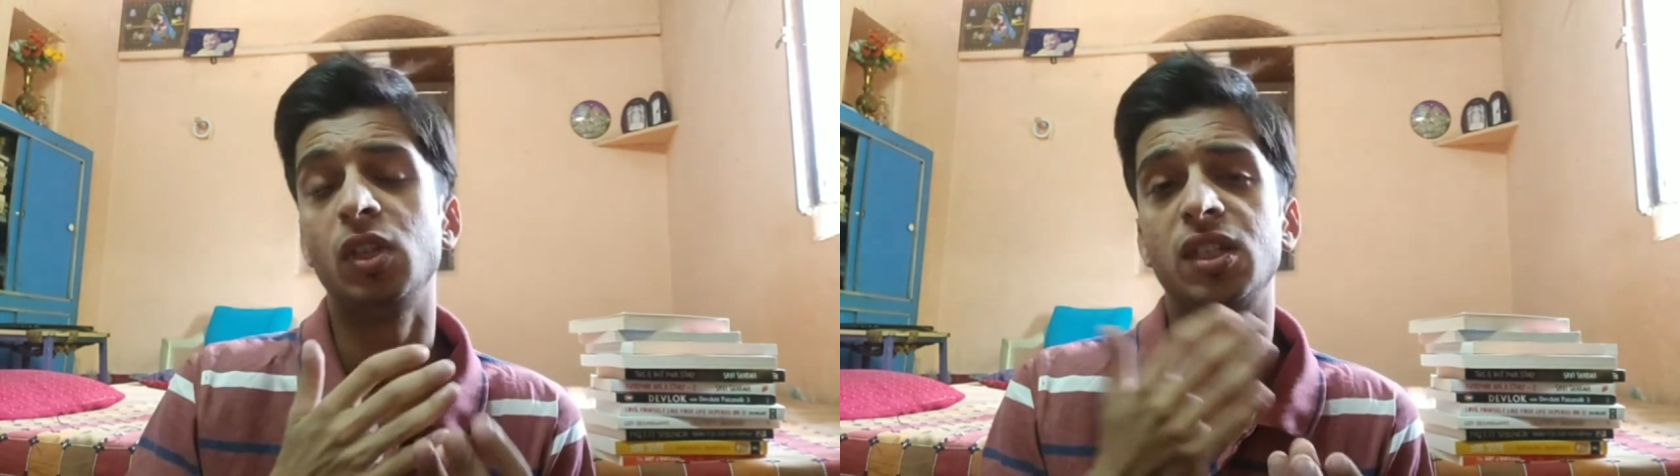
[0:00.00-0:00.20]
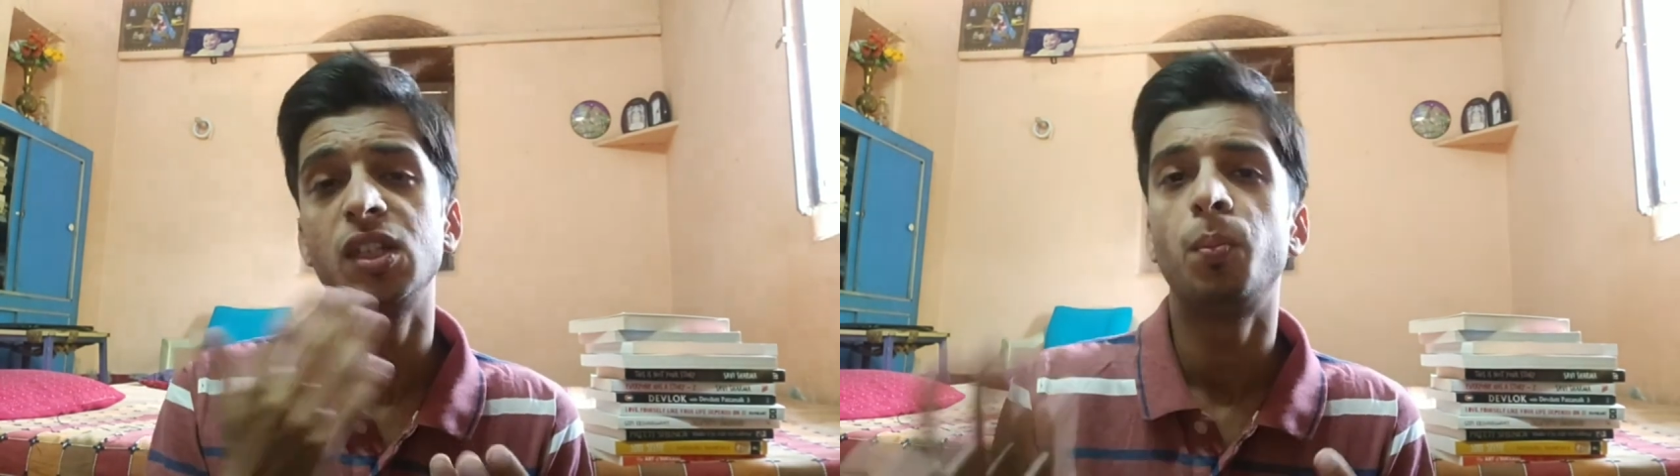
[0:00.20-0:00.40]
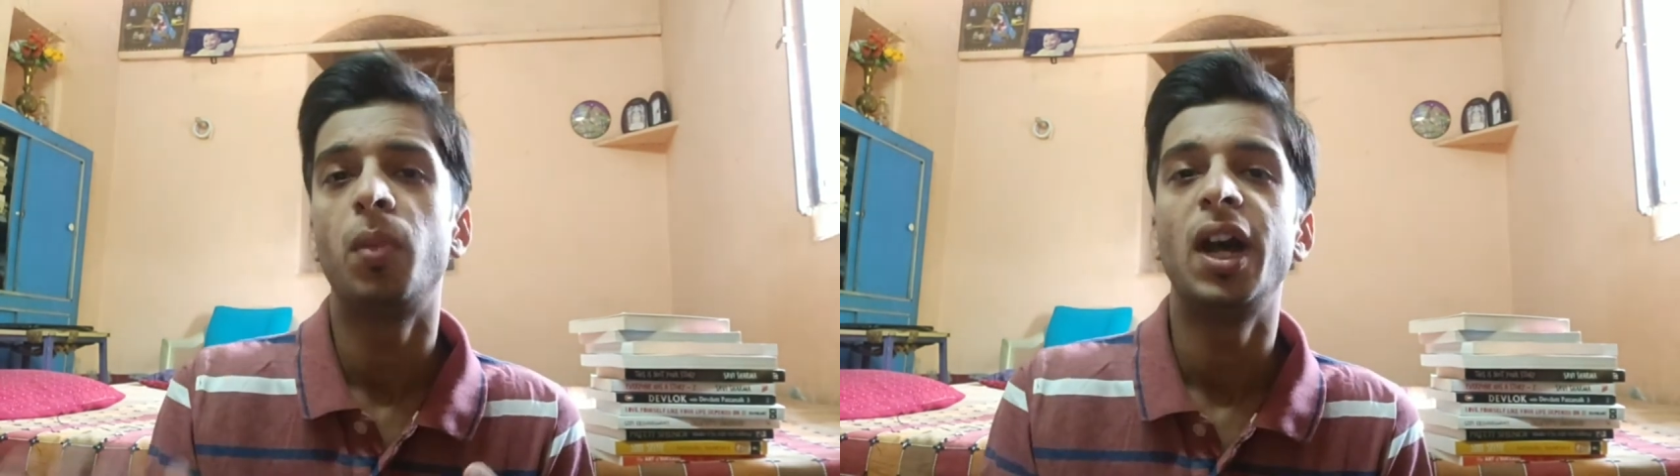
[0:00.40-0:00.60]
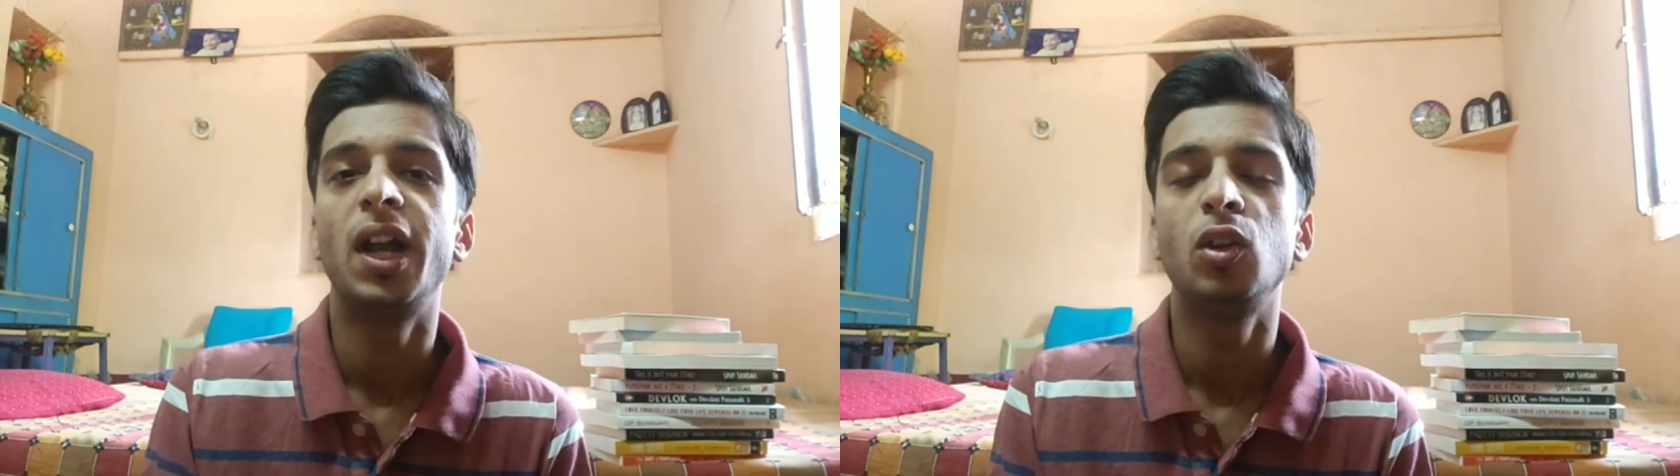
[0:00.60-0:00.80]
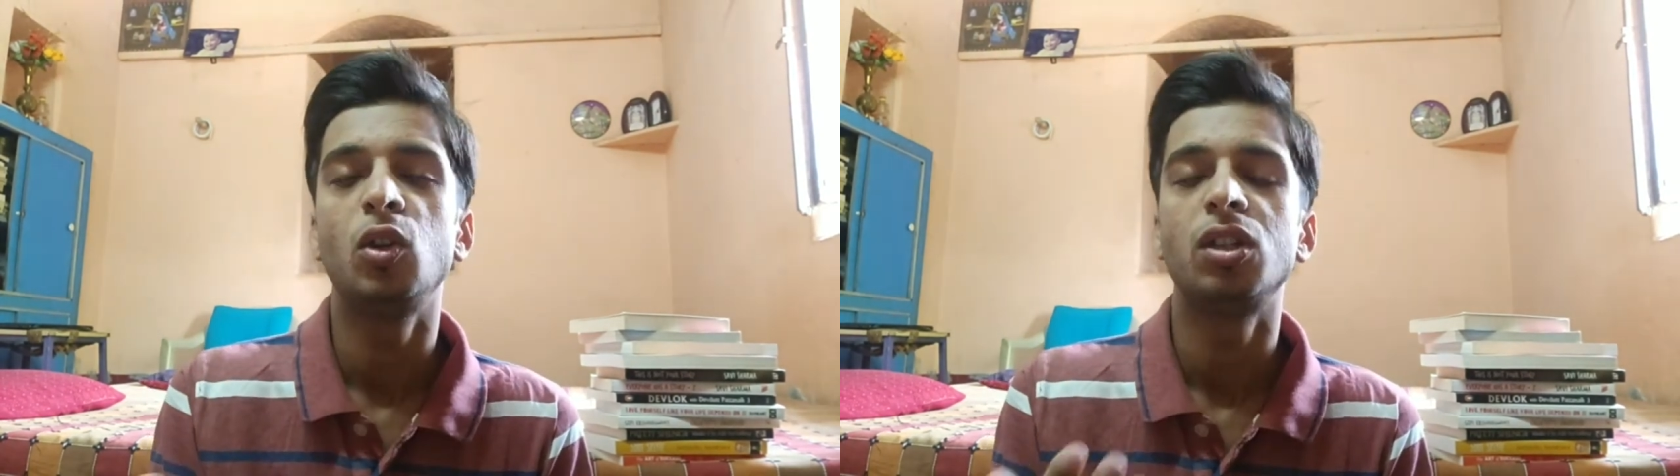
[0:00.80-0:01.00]
see
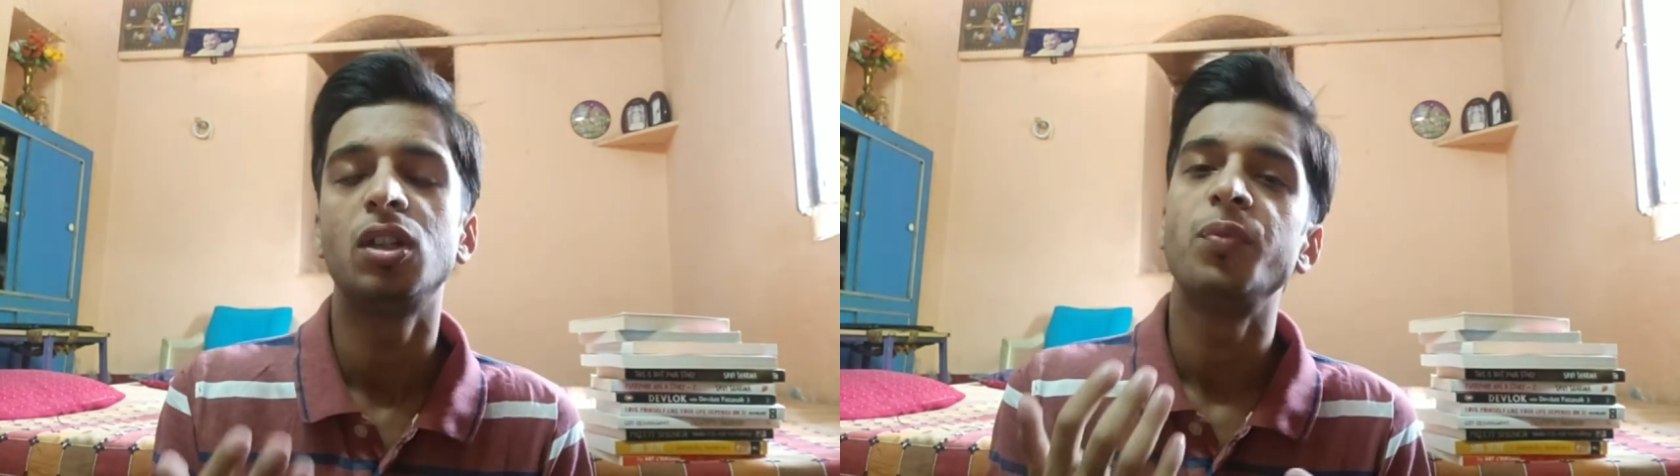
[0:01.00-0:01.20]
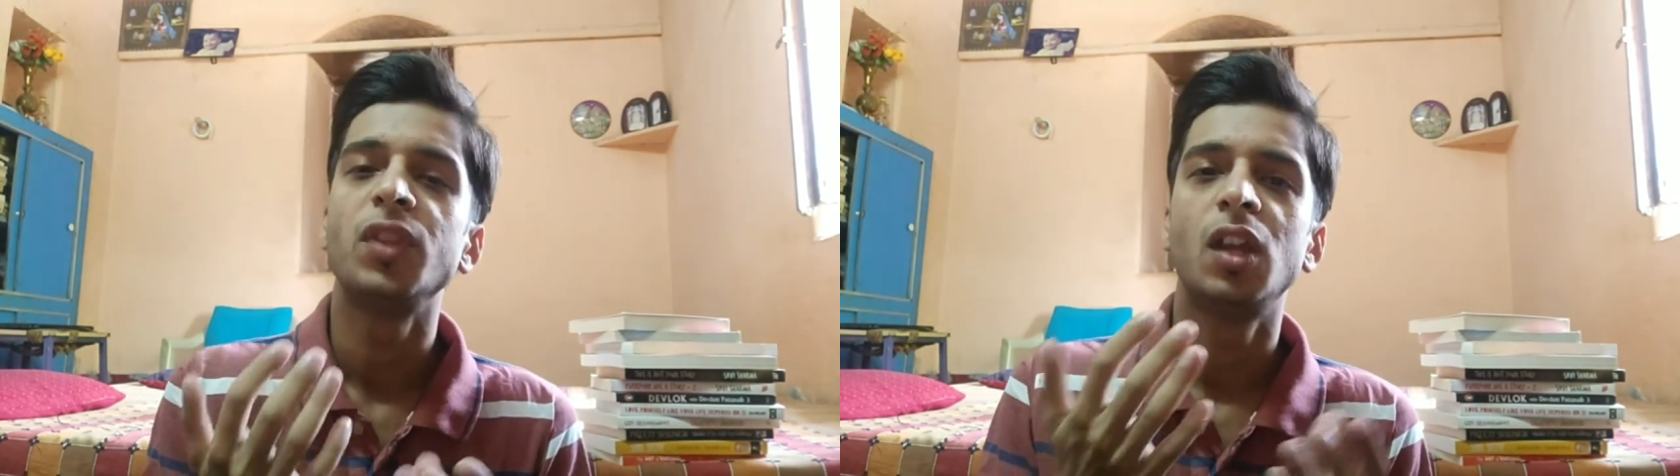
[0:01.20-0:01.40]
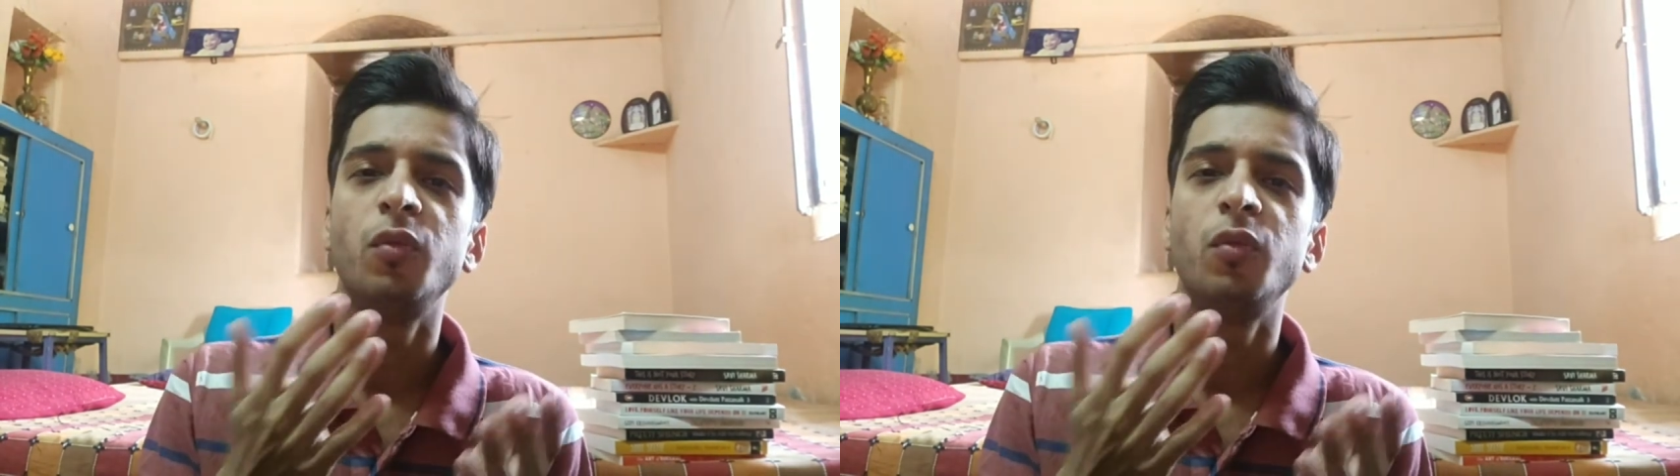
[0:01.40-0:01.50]
bad in other,